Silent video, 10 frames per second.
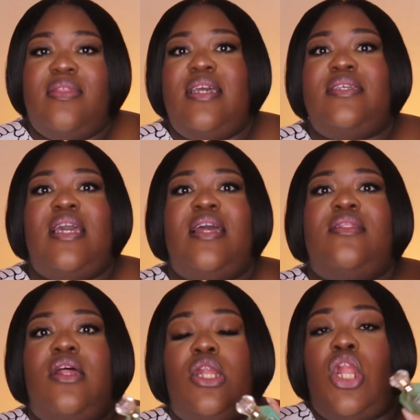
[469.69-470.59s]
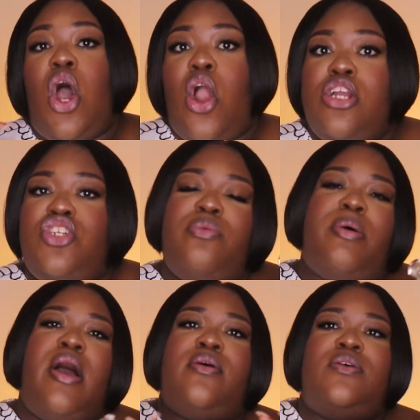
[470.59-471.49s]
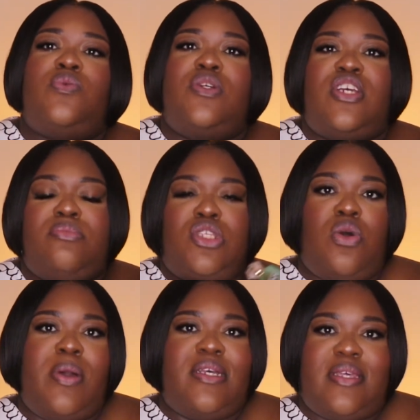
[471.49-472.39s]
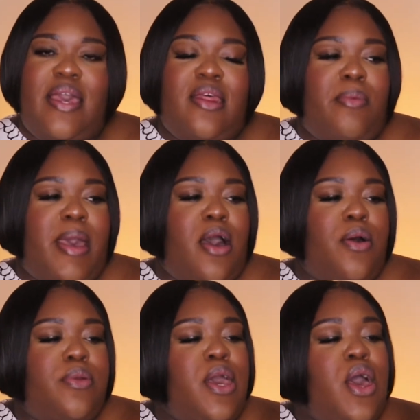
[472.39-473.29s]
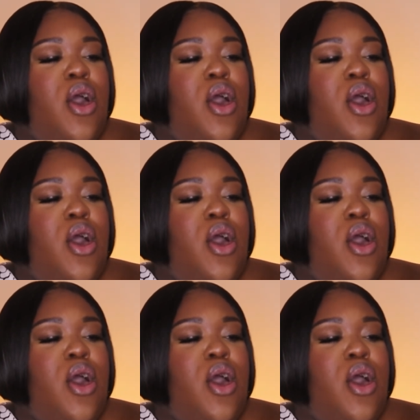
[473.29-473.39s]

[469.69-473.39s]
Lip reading: these in the larger bottles, which I'm so excited about.